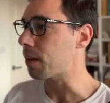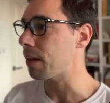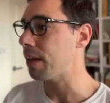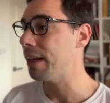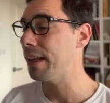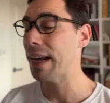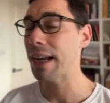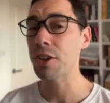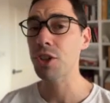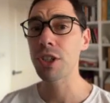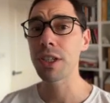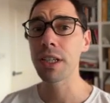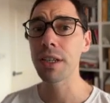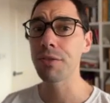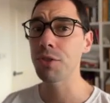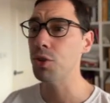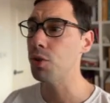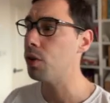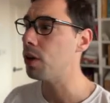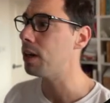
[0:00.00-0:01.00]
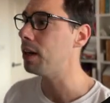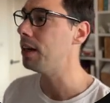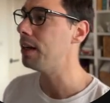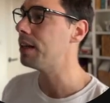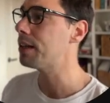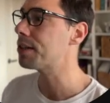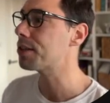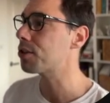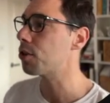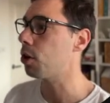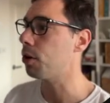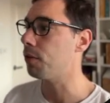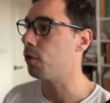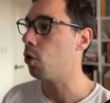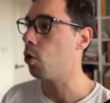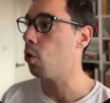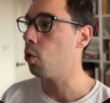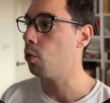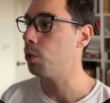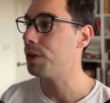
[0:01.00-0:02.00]
it actually gives you a list of
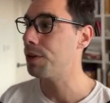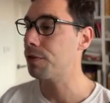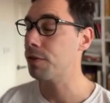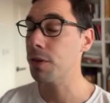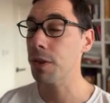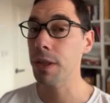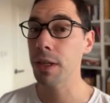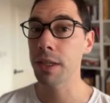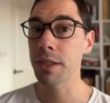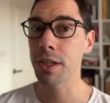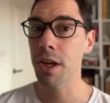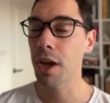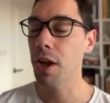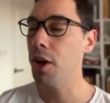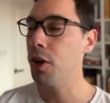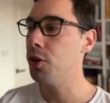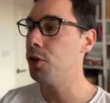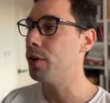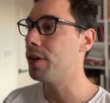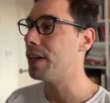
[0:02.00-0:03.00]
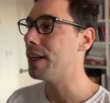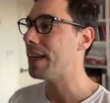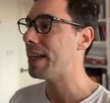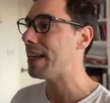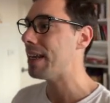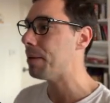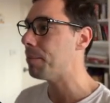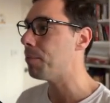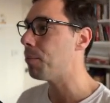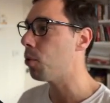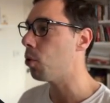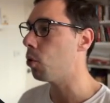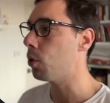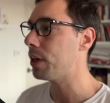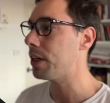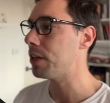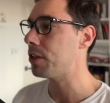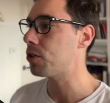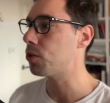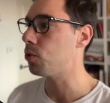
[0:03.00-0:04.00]
all different things you can
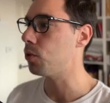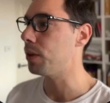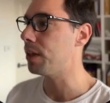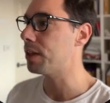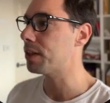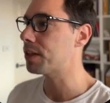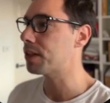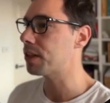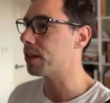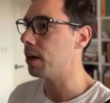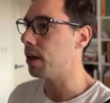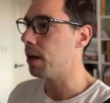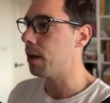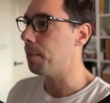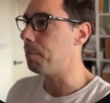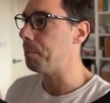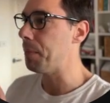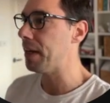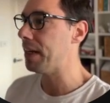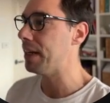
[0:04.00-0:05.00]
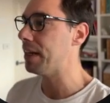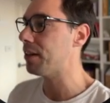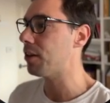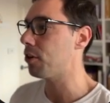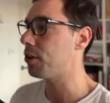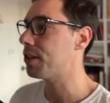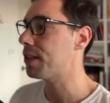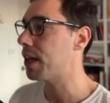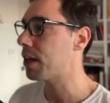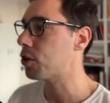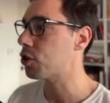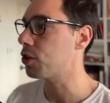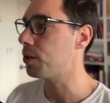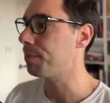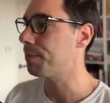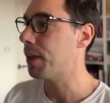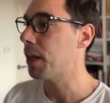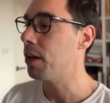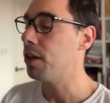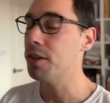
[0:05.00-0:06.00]
import into this meeting note
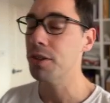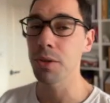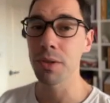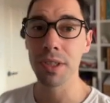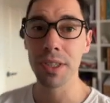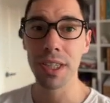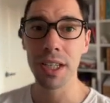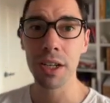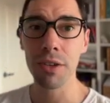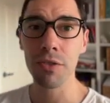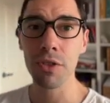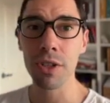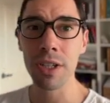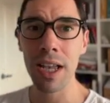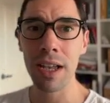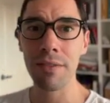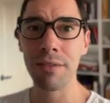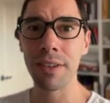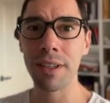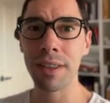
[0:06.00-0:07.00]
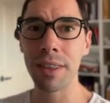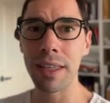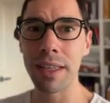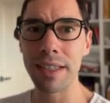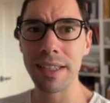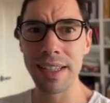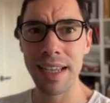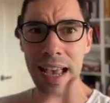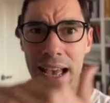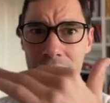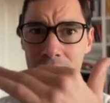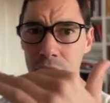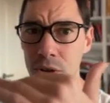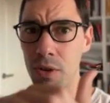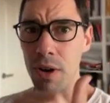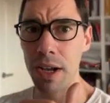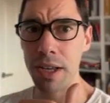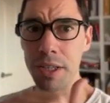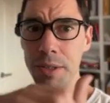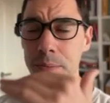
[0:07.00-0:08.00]
section. So instead of just having things
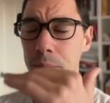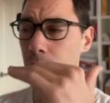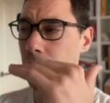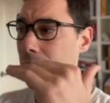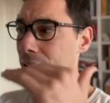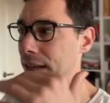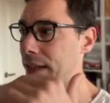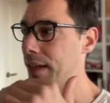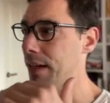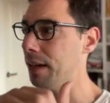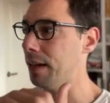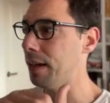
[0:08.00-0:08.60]
categorized by